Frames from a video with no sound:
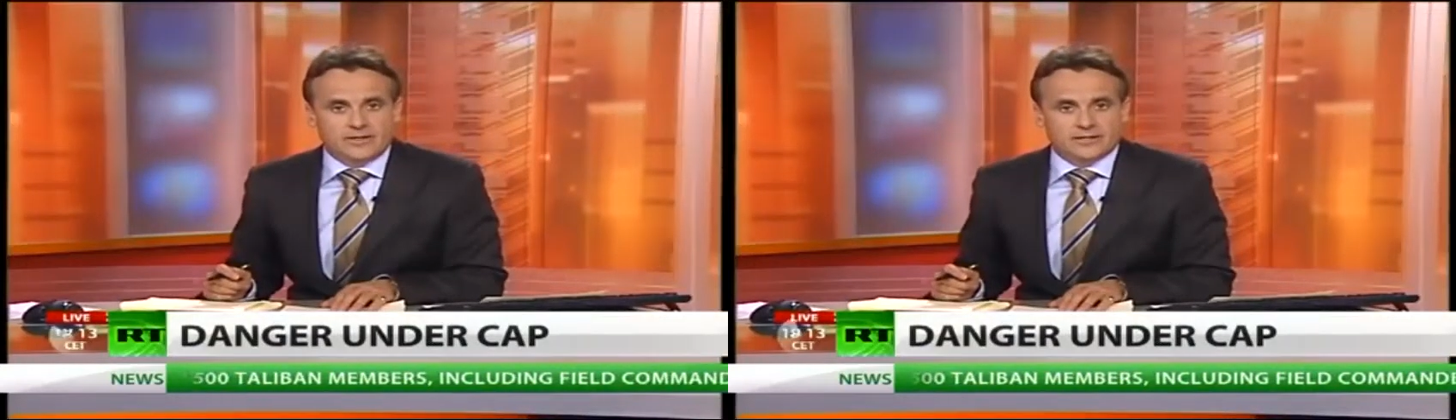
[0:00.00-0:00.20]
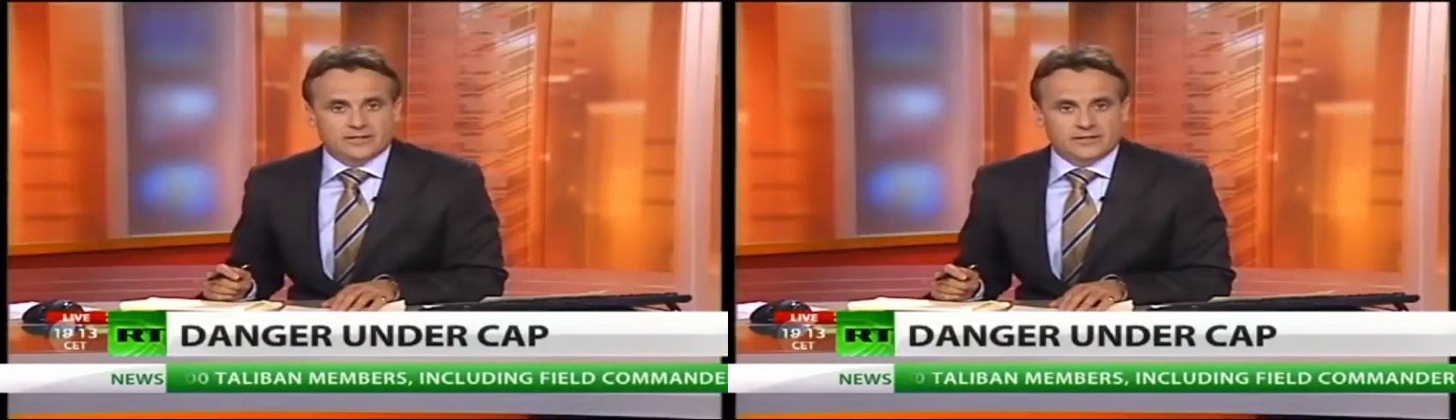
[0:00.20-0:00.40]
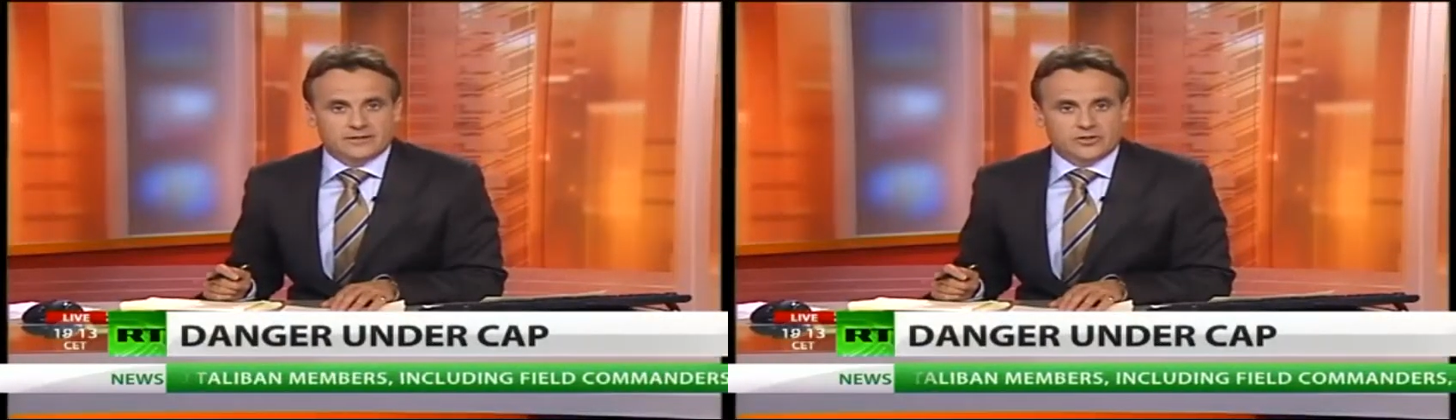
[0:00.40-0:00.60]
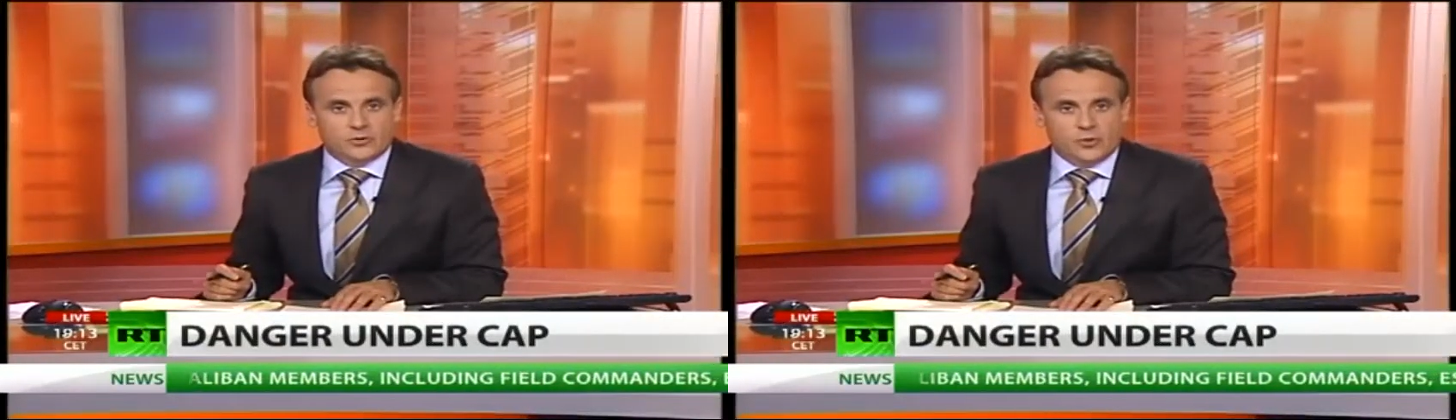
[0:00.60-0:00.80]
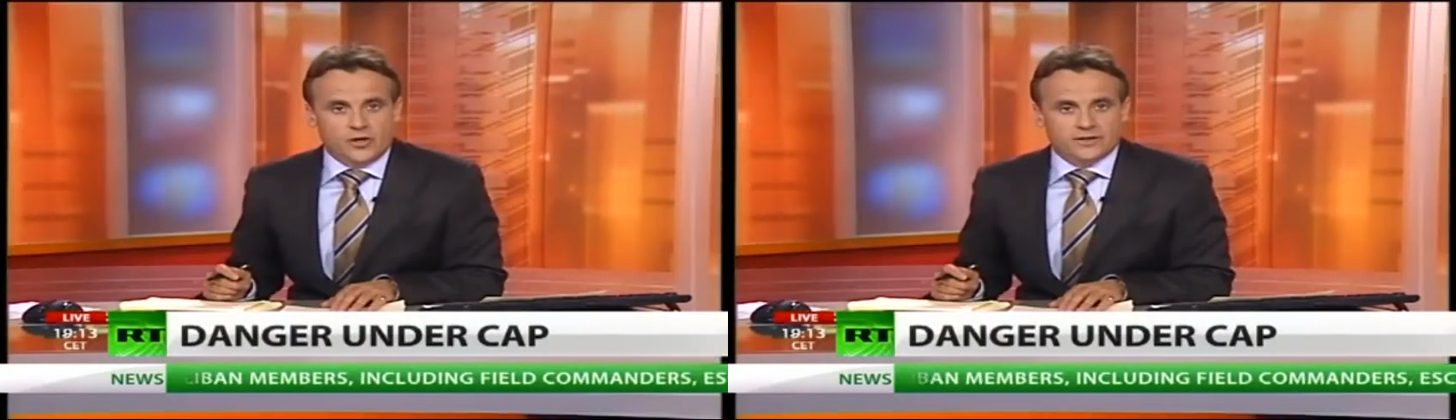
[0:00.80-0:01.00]
many say that
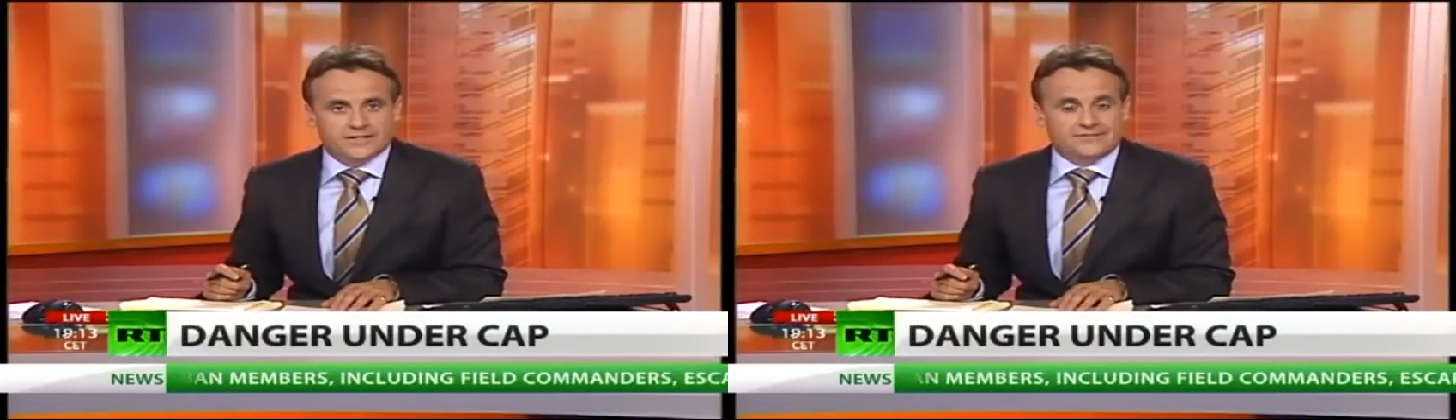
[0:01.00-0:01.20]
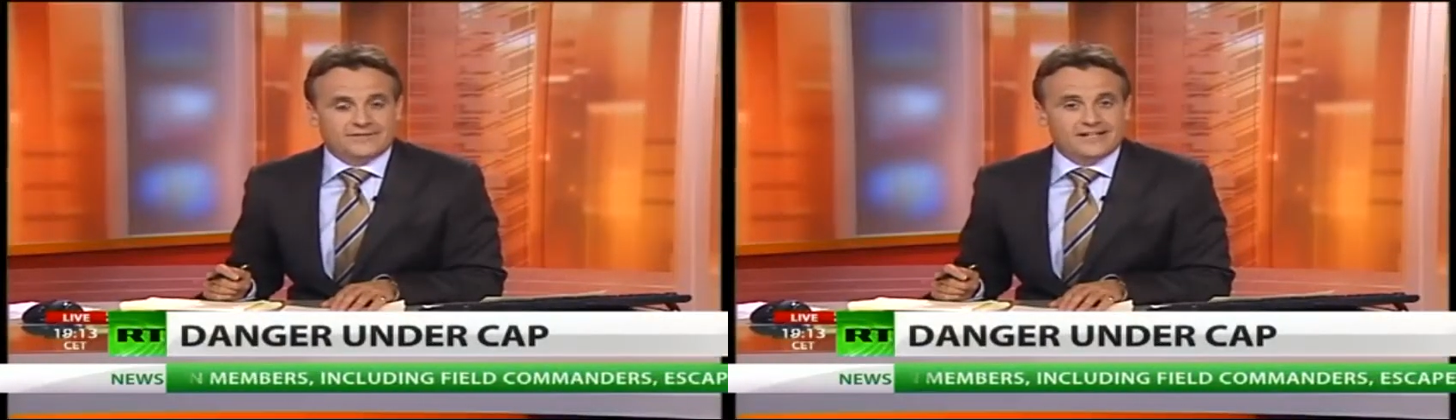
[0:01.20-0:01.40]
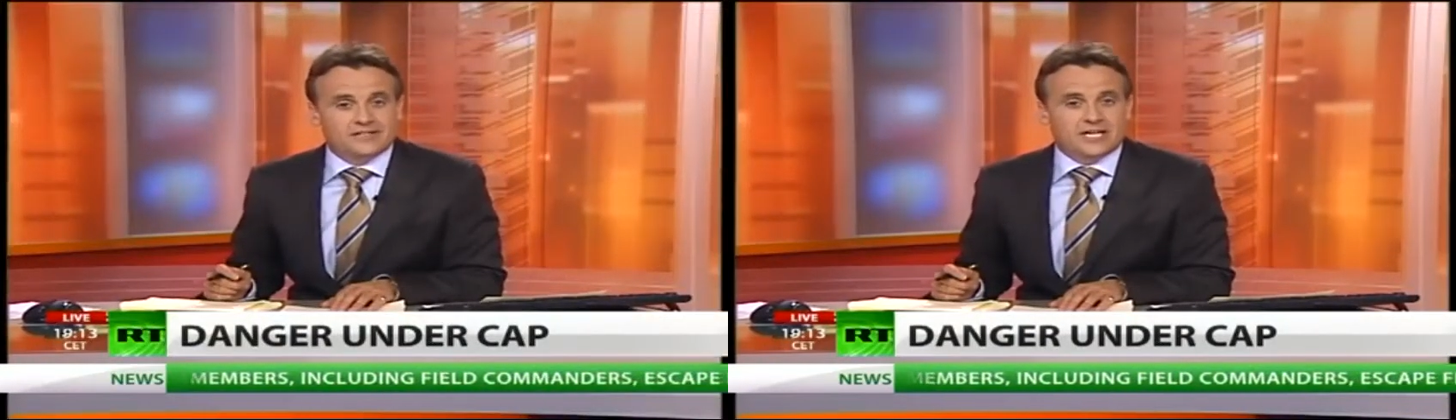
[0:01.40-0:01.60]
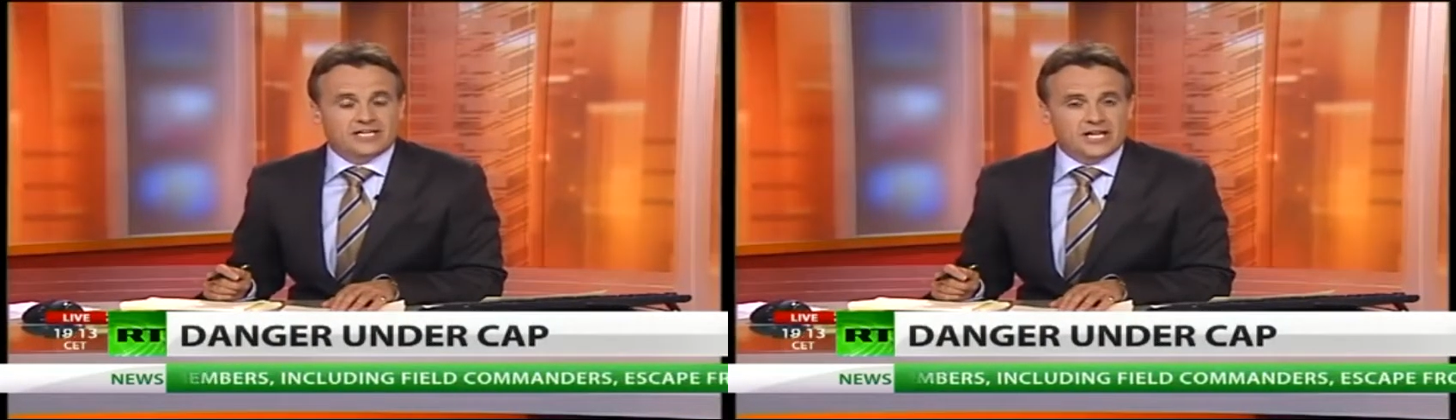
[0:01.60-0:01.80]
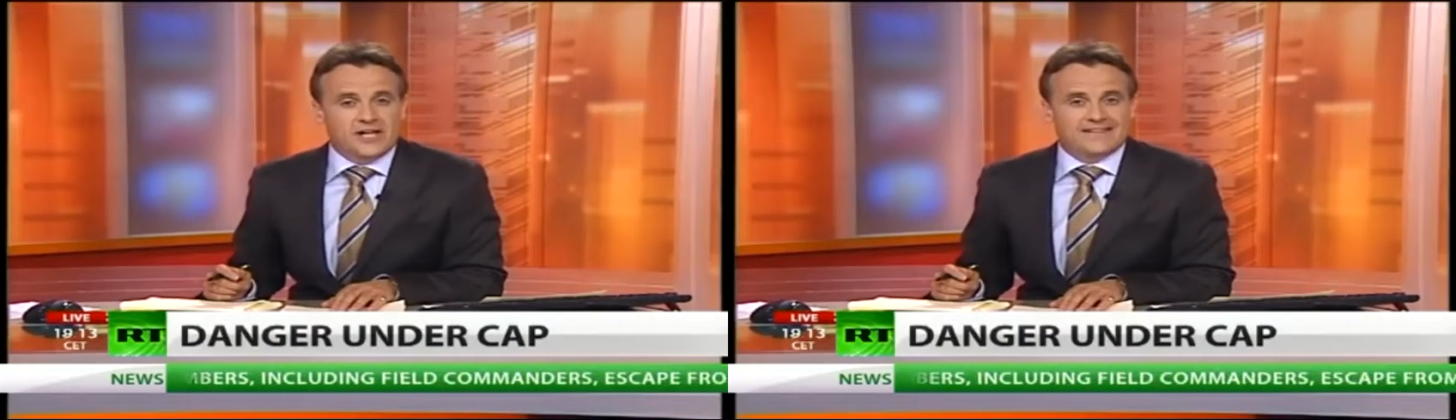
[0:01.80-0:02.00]
the world has failed
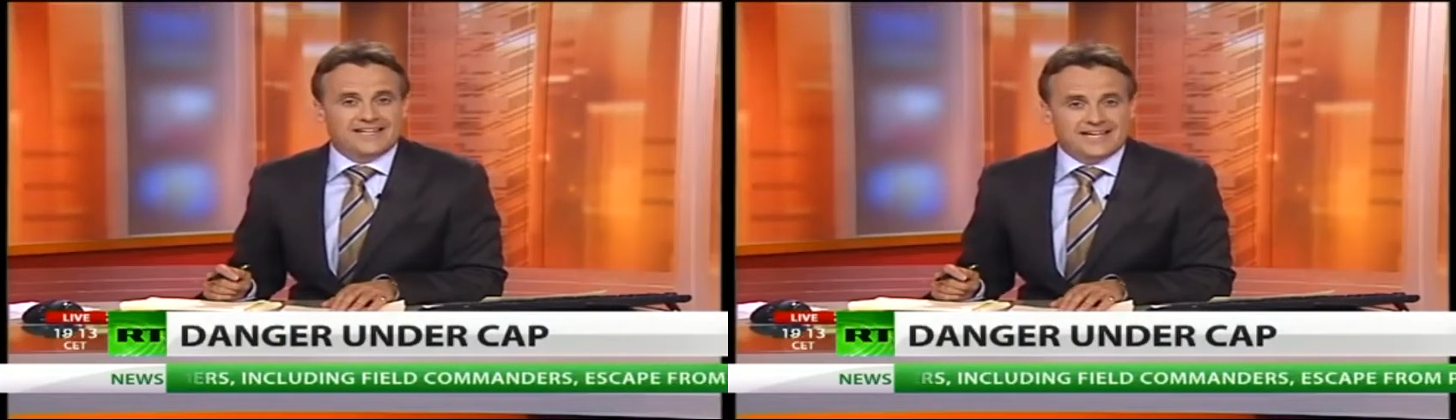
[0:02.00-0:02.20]
to learn